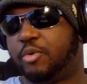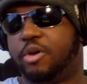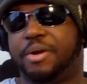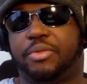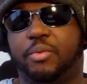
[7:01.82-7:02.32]

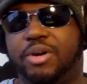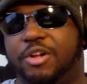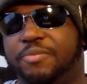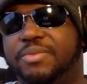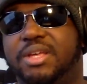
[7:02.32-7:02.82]
more about the
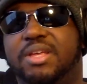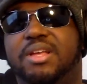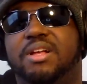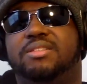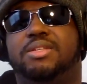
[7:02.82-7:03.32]
world?
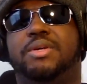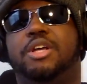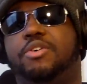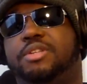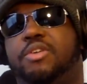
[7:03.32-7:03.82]
So he
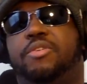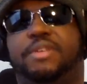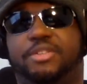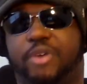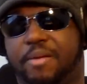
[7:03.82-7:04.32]
goes there with
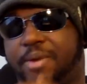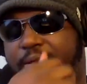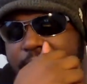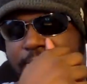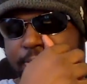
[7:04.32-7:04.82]
his
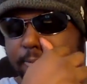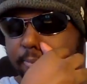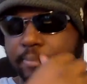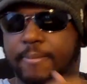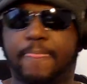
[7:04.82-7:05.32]
grandparents.
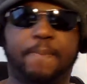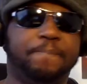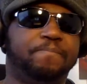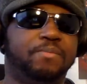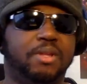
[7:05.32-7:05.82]

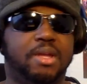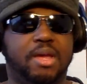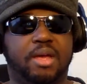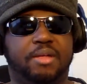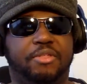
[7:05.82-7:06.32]

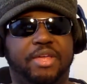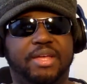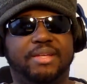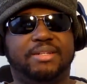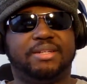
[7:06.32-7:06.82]

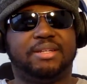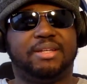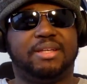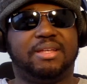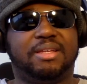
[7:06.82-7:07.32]

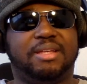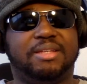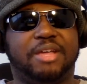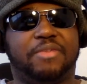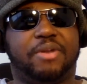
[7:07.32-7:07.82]
Then
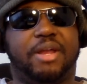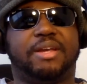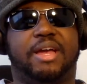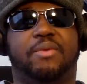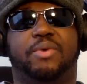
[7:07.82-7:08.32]
he's out there at
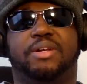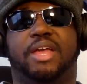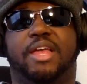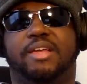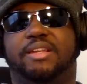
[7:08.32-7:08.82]
night one
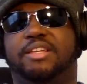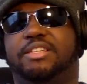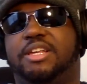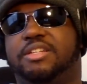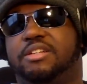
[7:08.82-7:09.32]
day, and he
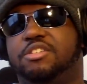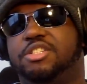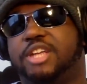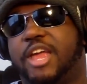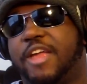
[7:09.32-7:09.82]
sees a
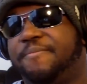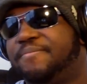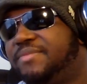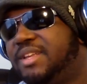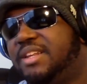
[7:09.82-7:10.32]
cliche,
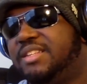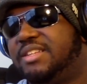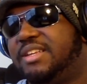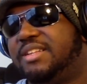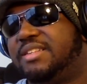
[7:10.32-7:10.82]
and he
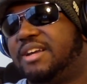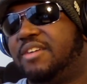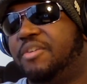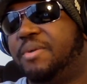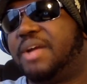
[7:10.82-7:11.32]
sees a
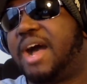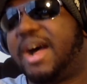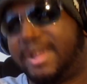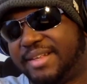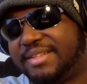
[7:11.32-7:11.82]
group of
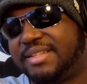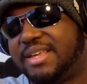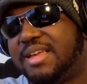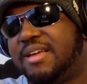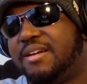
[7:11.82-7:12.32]
guys,
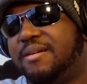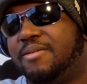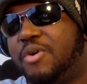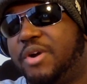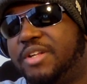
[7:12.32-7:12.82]

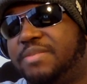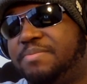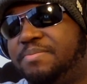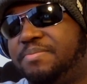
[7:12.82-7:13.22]
of course,